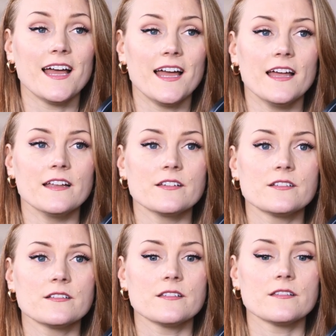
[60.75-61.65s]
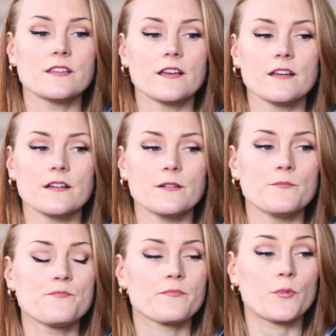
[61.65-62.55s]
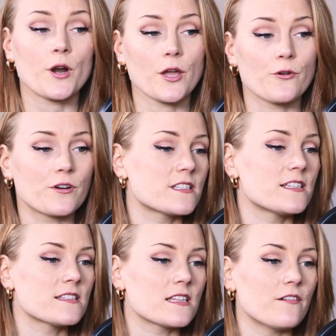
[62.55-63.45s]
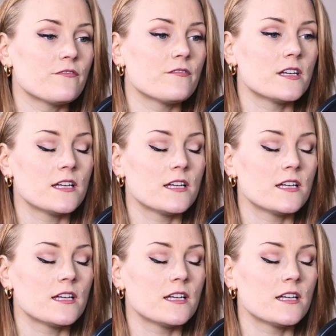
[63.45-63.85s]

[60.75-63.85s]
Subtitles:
and the priorities I've